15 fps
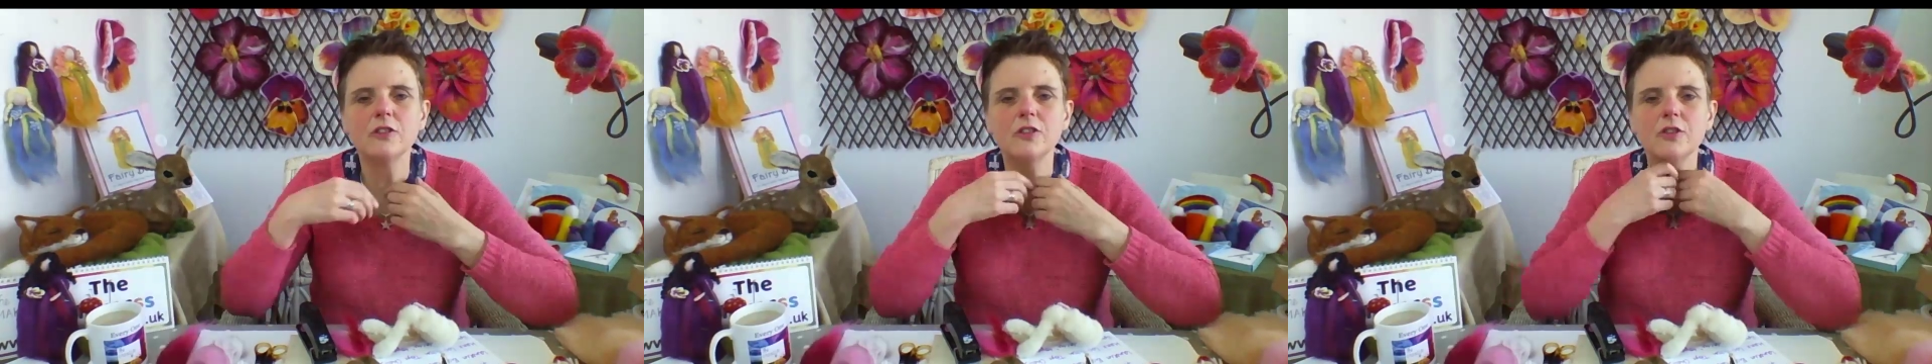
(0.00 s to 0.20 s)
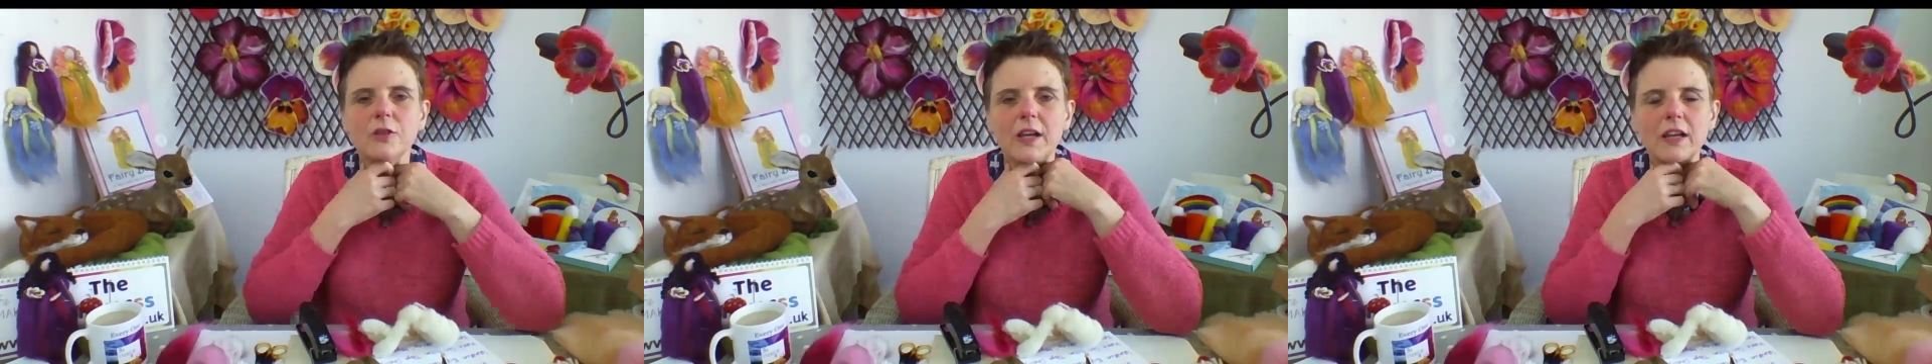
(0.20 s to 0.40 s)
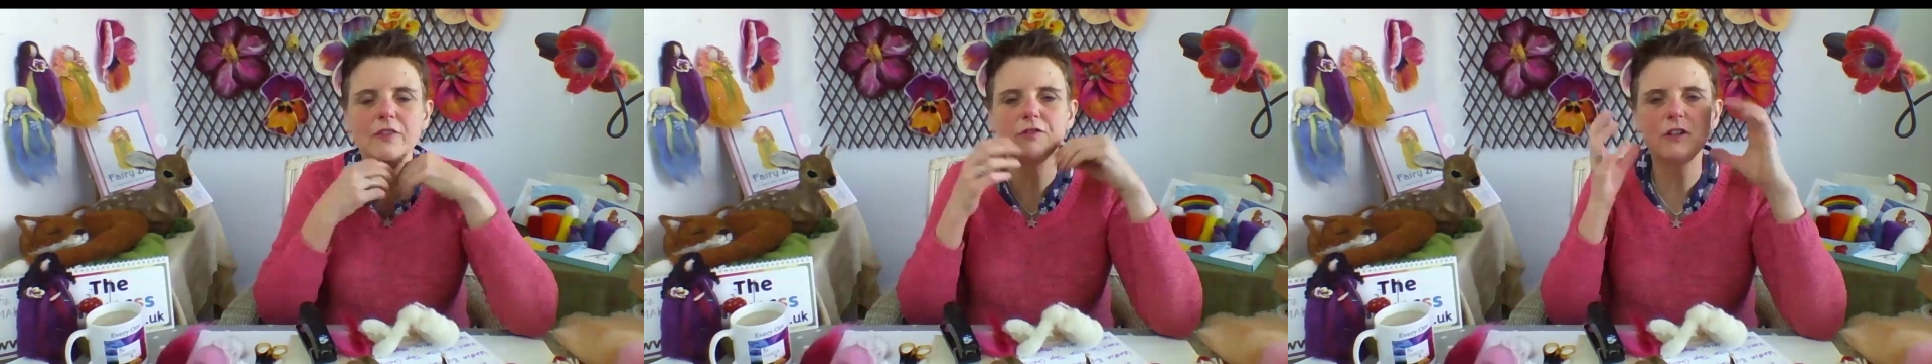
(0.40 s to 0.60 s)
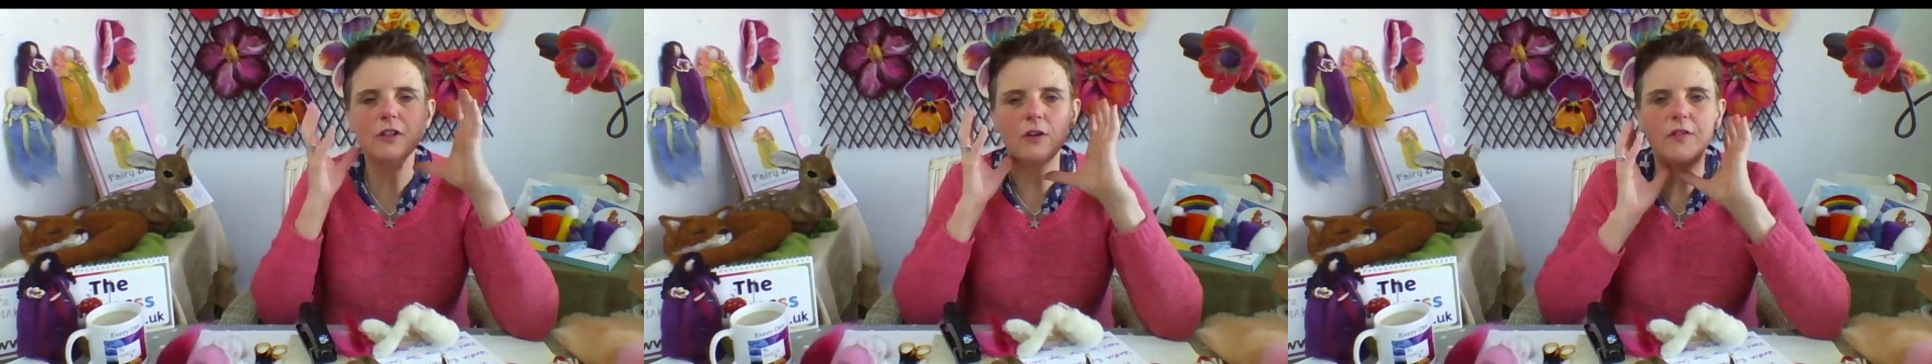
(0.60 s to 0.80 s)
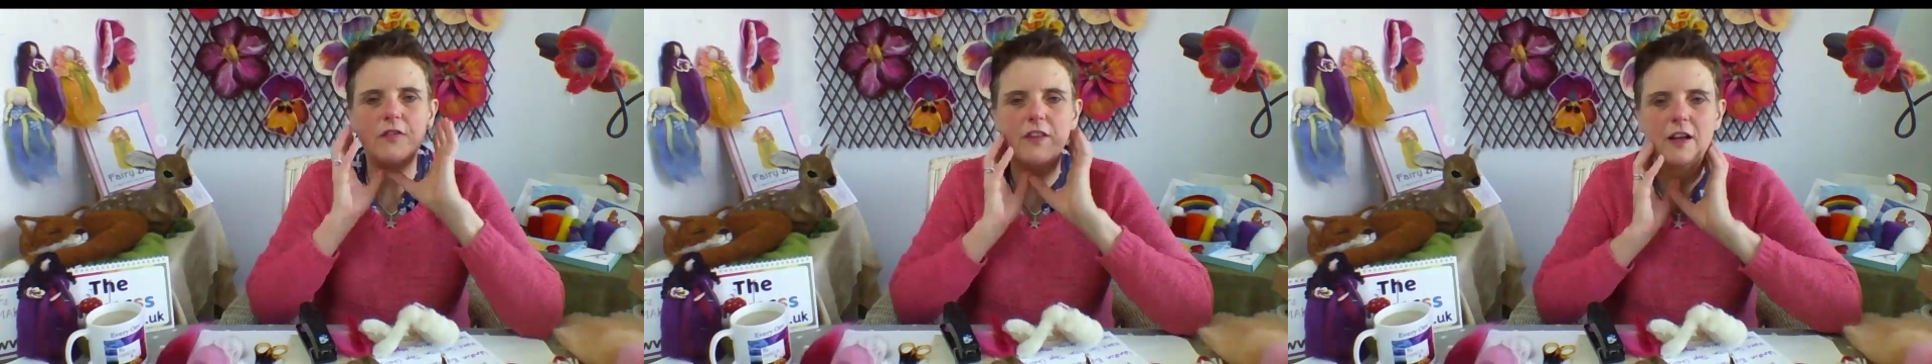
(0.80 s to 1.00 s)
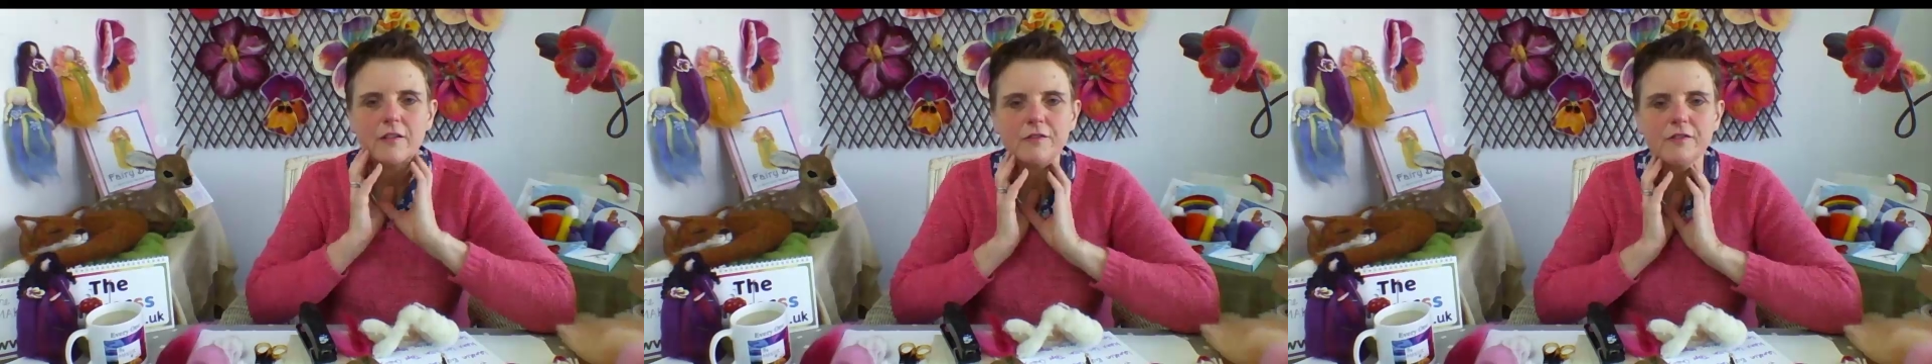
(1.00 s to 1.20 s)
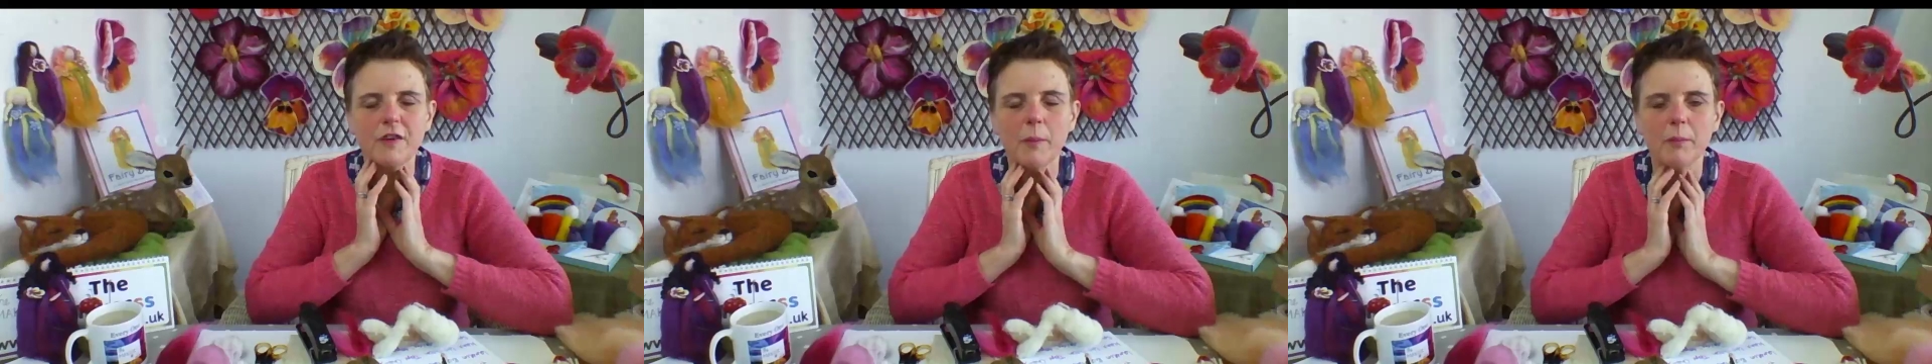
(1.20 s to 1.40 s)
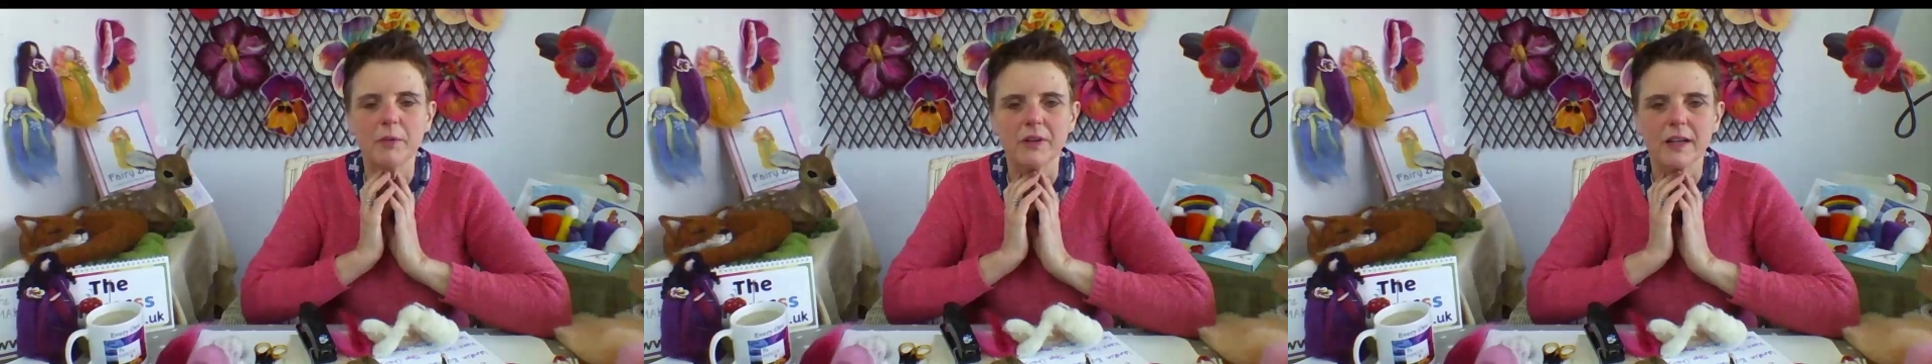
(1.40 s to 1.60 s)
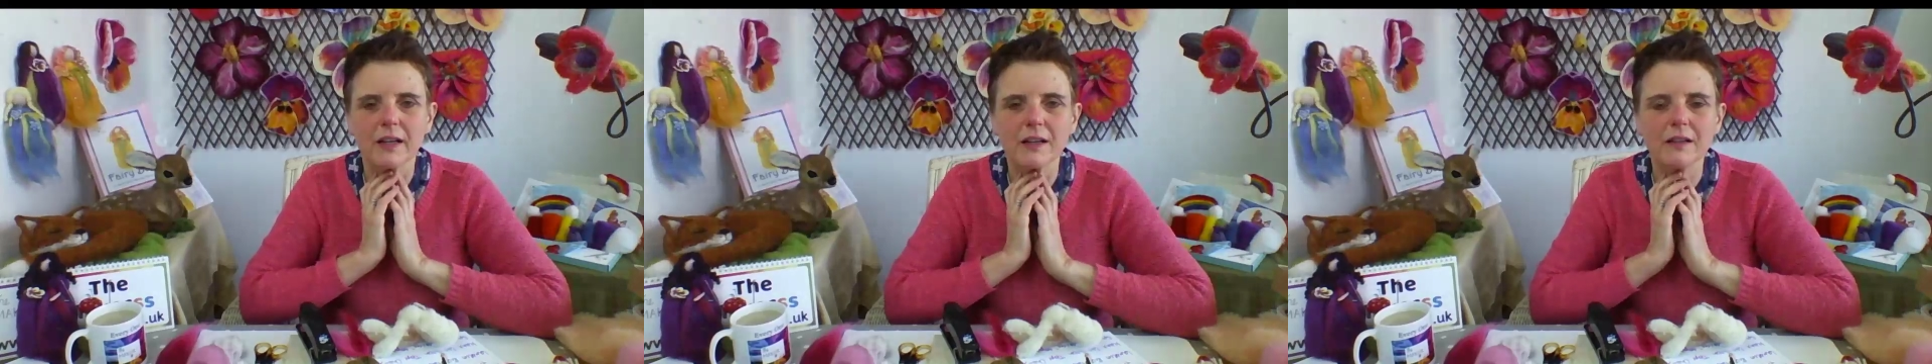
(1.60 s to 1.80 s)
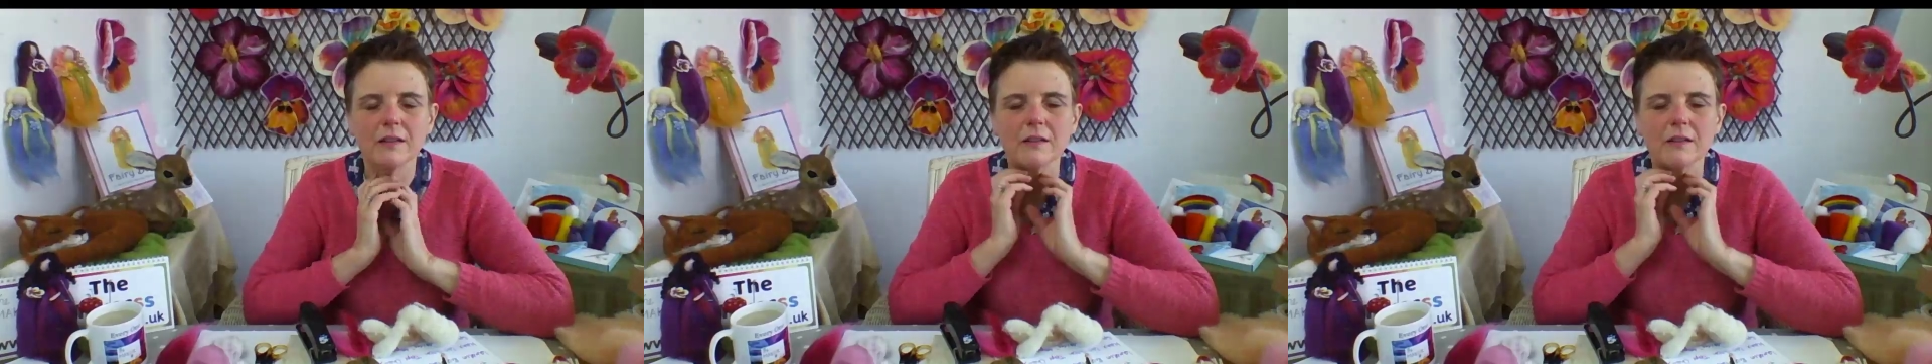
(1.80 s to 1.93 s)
to get rid of that fabric